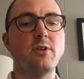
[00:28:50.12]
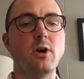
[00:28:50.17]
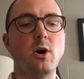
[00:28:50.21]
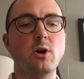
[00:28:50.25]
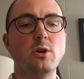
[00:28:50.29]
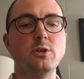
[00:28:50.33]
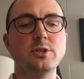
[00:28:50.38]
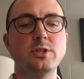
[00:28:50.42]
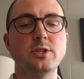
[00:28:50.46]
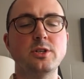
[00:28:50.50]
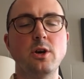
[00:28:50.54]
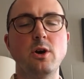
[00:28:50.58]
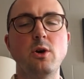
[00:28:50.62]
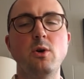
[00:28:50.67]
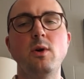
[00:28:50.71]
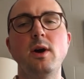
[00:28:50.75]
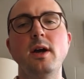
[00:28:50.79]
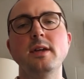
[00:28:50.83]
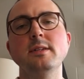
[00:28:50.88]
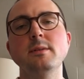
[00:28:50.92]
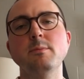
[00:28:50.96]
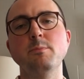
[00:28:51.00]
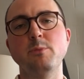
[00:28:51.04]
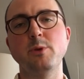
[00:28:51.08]

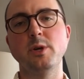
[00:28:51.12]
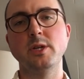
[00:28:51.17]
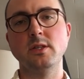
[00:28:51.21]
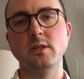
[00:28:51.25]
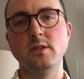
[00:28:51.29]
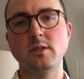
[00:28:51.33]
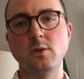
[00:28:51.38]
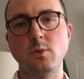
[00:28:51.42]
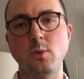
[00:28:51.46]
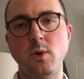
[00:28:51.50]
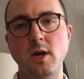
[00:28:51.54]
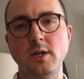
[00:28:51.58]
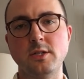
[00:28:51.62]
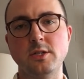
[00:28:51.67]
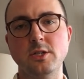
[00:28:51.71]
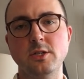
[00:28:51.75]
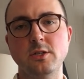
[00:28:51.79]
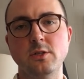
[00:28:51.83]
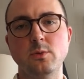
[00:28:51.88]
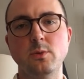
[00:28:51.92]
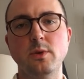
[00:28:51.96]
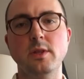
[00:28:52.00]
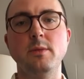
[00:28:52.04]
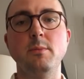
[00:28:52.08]
I didn't bring the
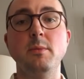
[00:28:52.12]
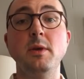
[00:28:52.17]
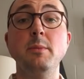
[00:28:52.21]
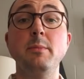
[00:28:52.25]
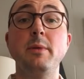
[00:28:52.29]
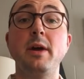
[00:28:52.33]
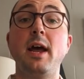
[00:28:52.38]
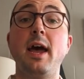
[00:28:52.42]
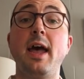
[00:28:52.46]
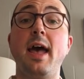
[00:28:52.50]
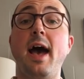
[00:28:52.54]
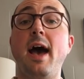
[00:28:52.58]
swatches with me,